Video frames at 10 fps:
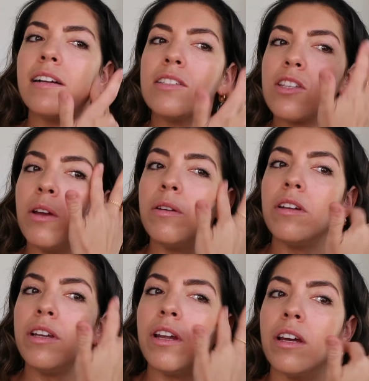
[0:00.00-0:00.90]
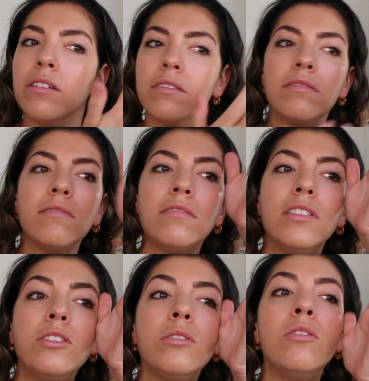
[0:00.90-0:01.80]
So, you know,
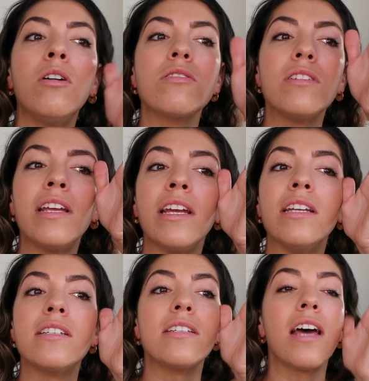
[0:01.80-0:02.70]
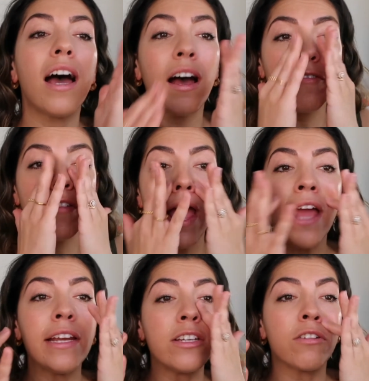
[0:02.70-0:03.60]
you do not need to have
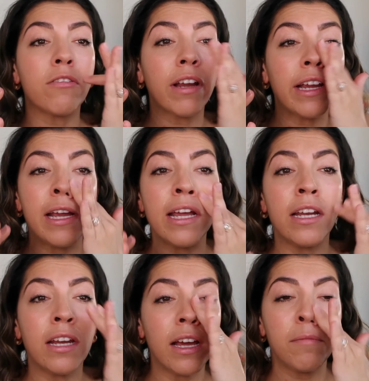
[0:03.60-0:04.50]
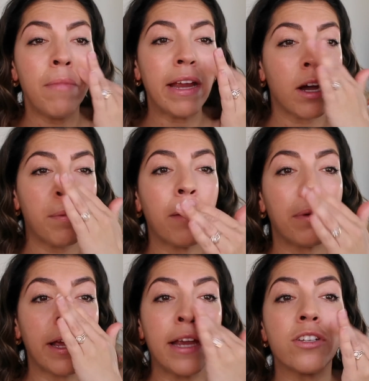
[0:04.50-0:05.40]
any degree in makeup
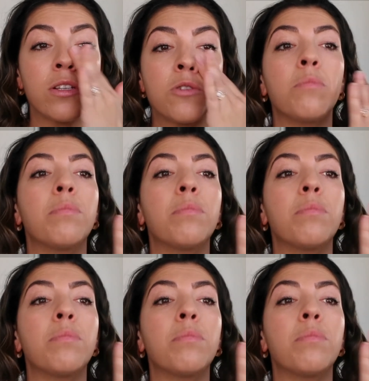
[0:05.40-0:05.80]
application to